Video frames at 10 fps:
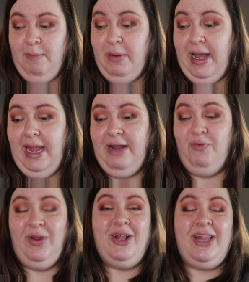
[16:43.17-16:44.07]
But in
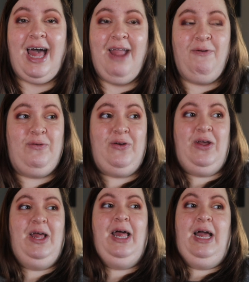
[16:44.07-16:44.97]
real life,
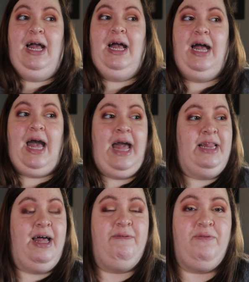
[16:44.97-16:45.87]
I
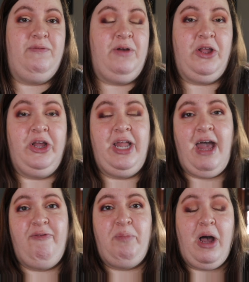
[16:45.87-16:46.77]
love a good
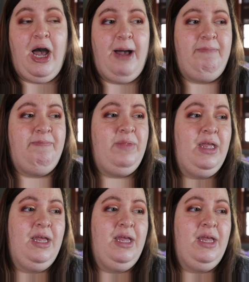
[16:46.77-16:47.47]
F-bomb.